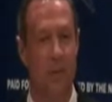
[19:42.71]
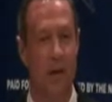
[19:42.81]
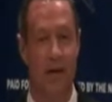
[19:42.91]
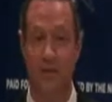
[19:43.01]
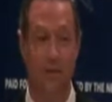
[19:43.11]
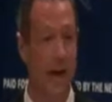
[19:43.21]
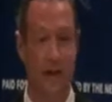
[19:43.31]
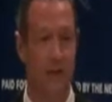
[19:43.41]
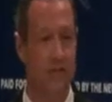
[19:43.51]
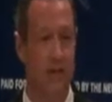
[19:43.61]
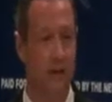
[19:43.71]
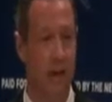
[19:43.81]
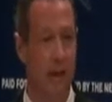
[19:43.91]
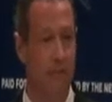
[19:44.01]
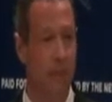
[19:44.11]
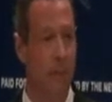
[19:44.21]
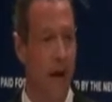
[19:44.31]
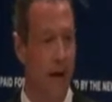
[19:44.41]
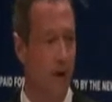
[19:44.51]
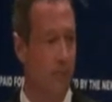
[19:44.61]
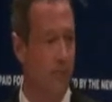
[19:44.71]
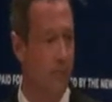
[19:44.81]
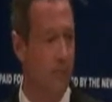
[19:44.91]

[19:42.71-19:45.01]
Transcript: But his record's no laughing matter.